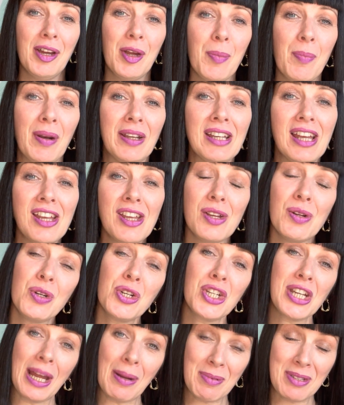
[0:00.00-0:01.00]
bringing you
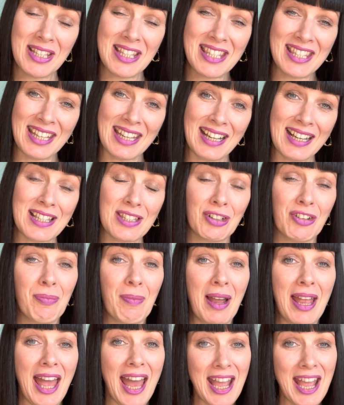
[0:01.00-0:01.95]
chapter 6 of my